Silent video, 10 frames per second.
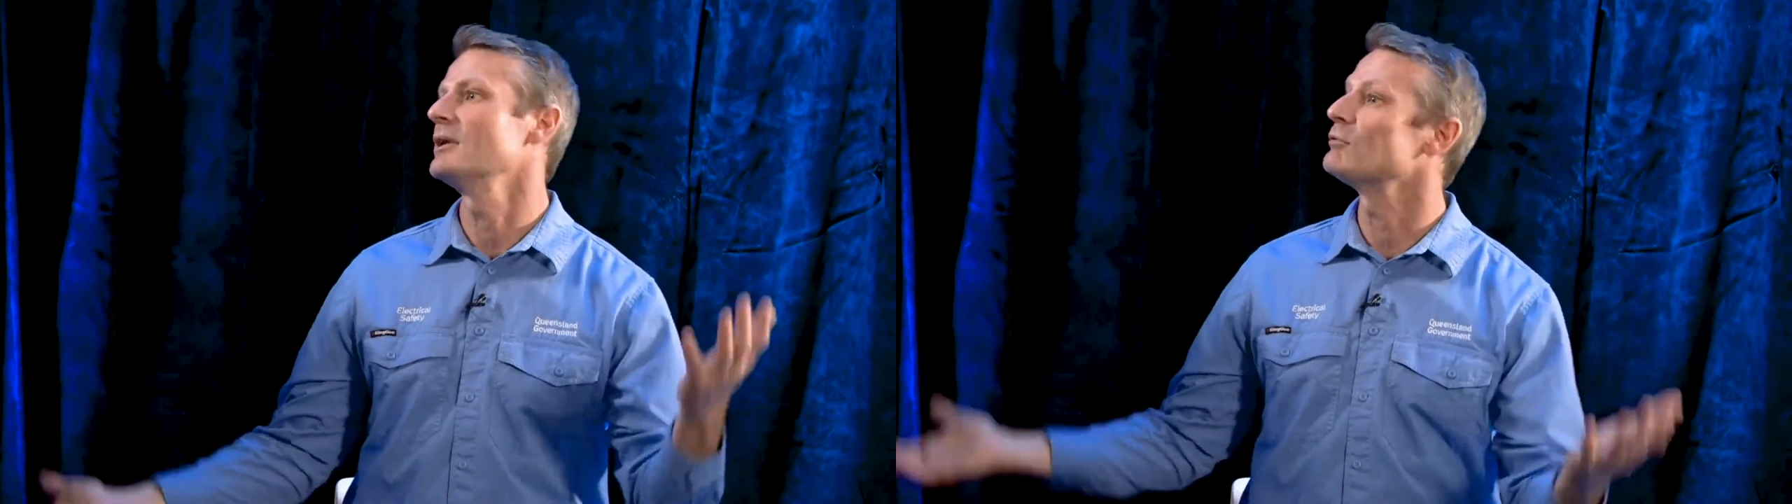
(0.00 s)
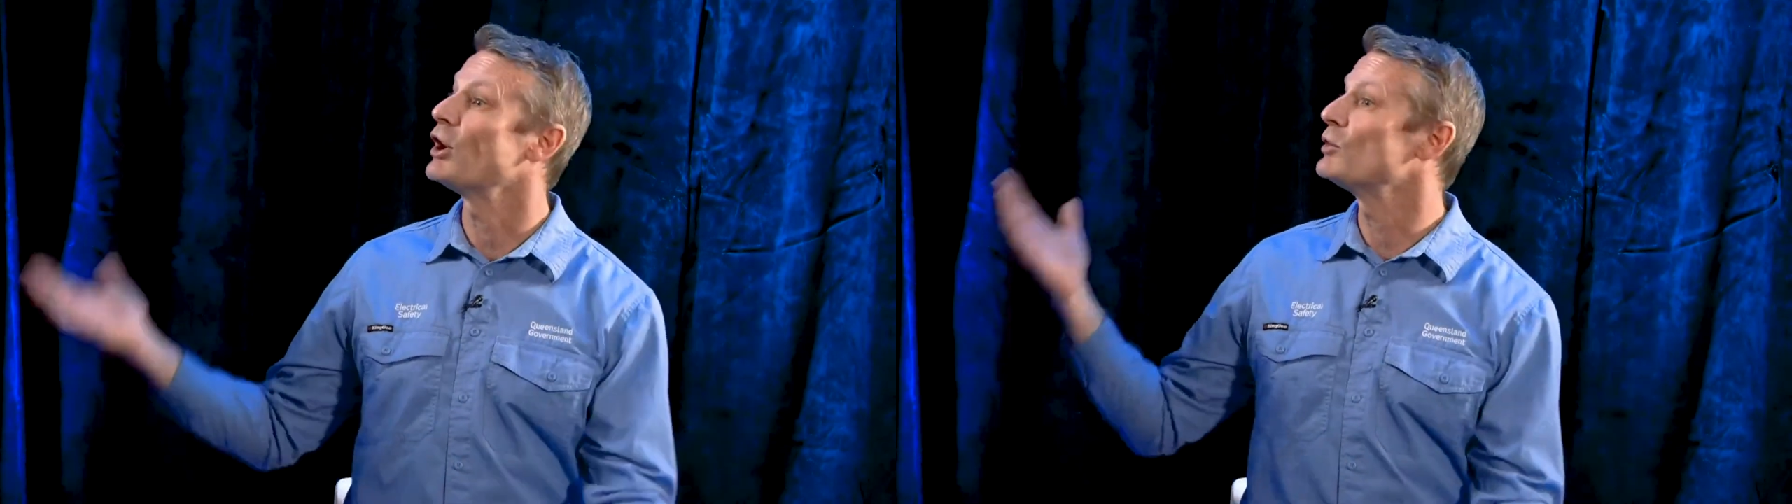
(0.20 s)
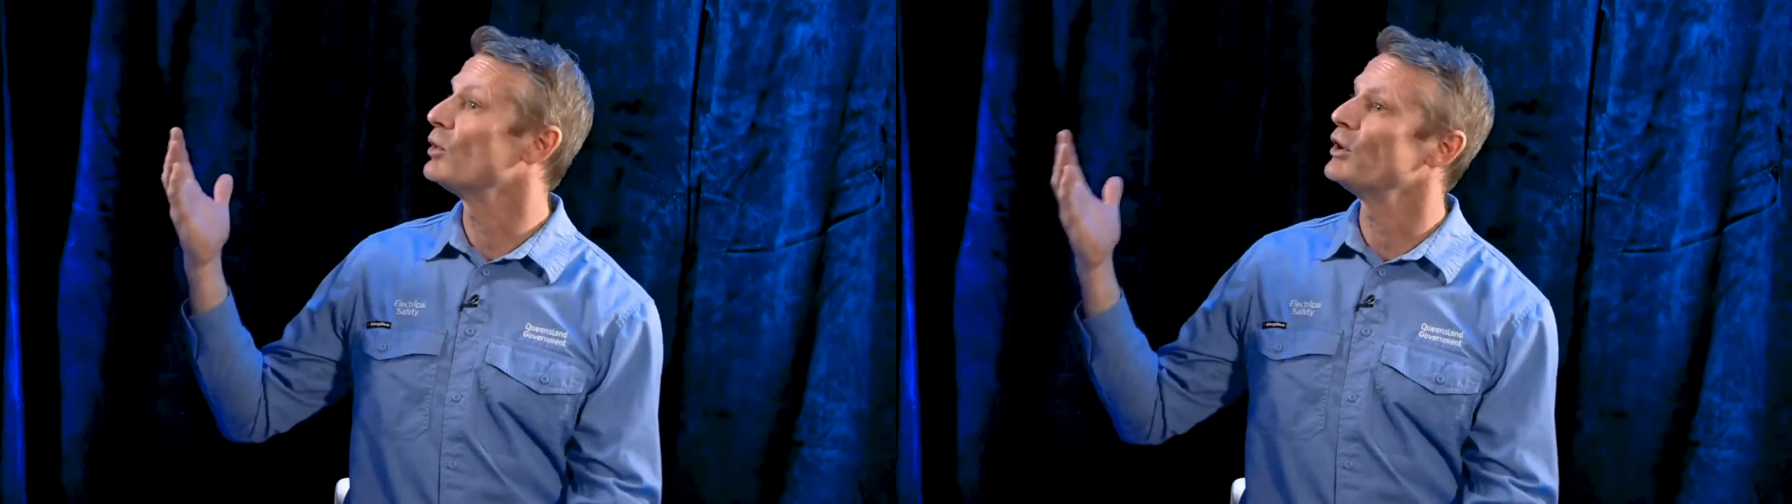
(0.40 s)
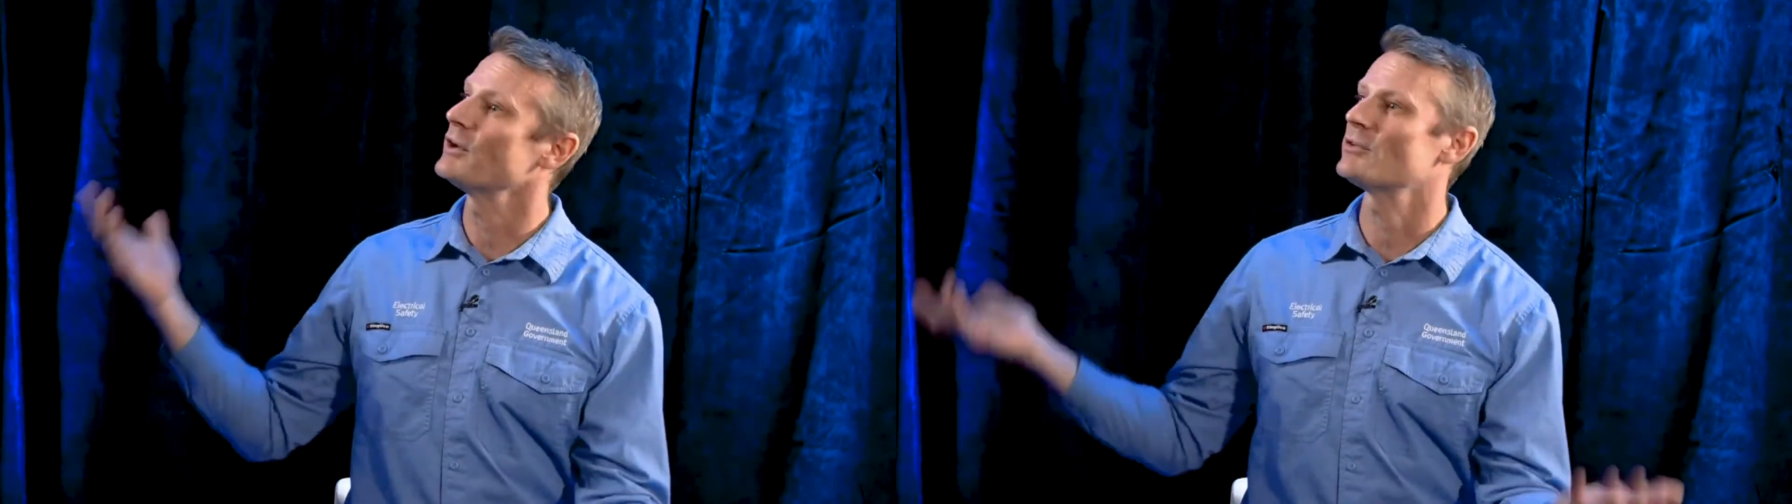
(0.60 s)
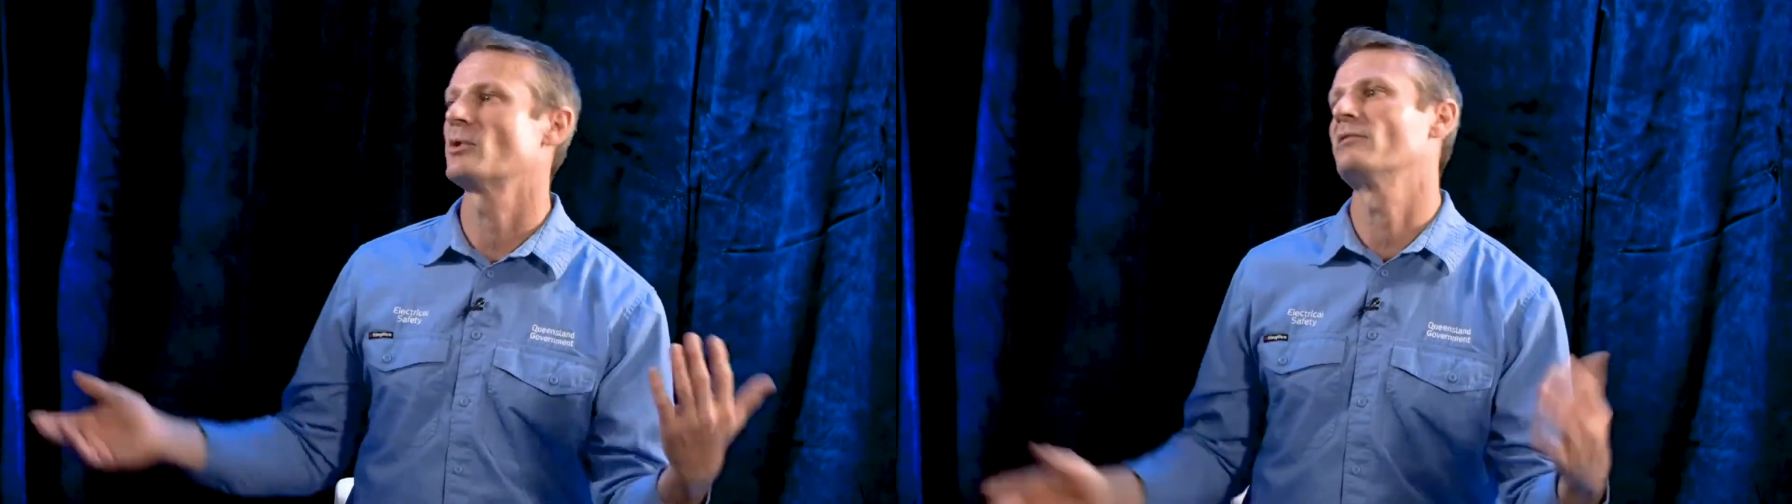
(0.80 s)

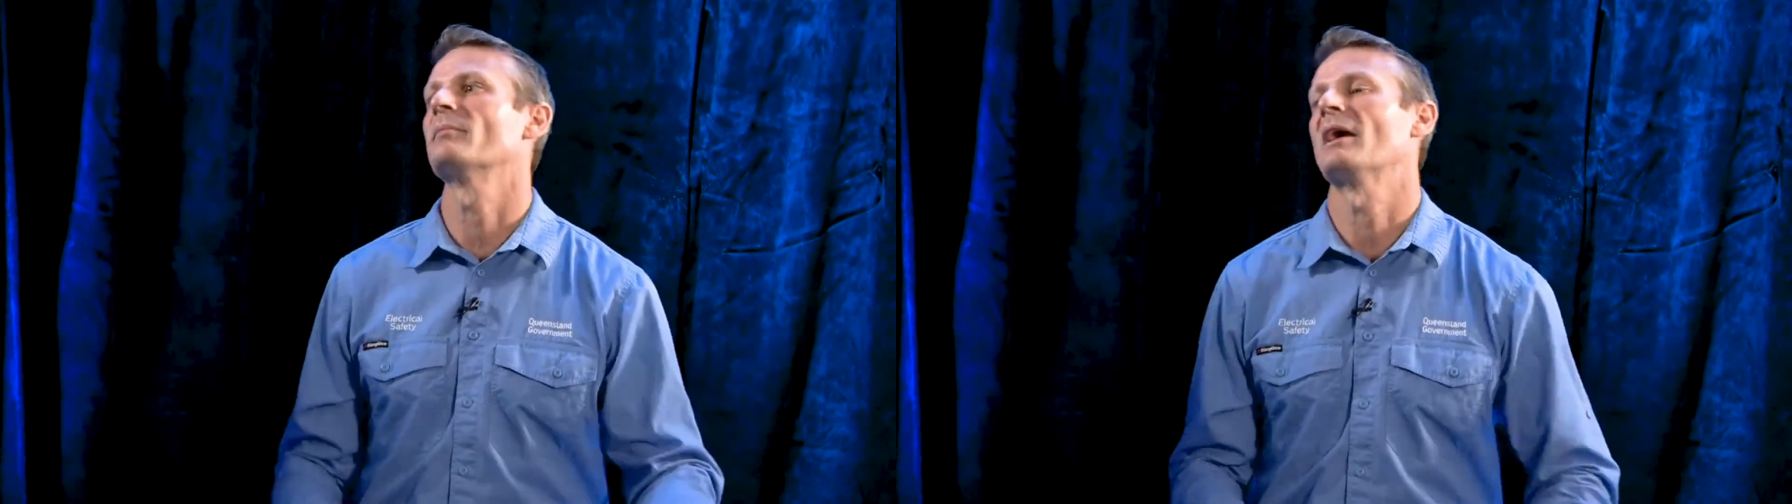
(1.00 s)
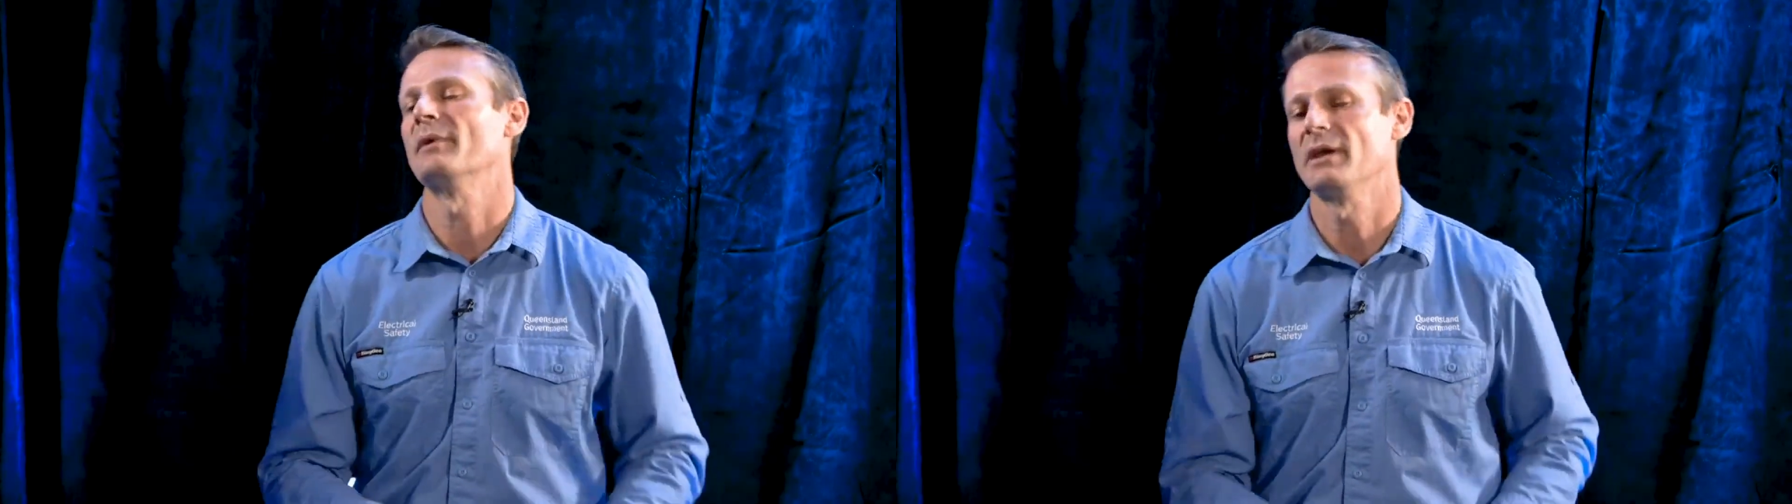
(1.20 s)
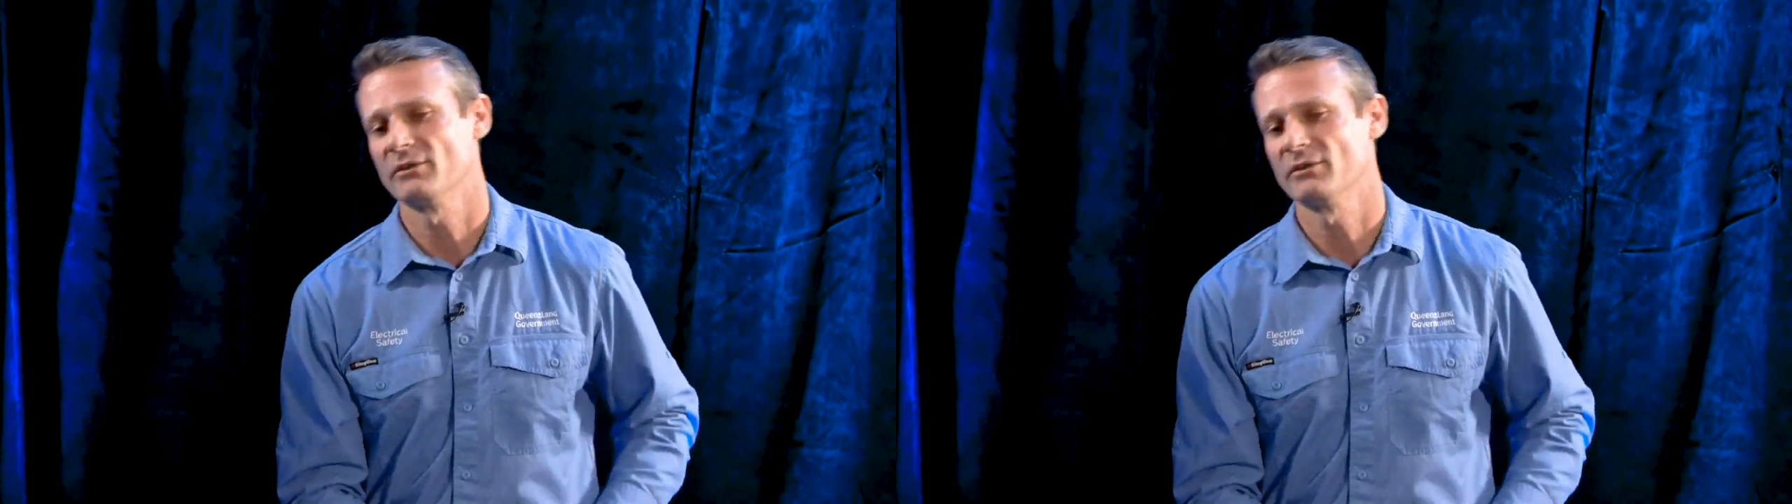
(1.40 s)
roadworks, whatever it may be.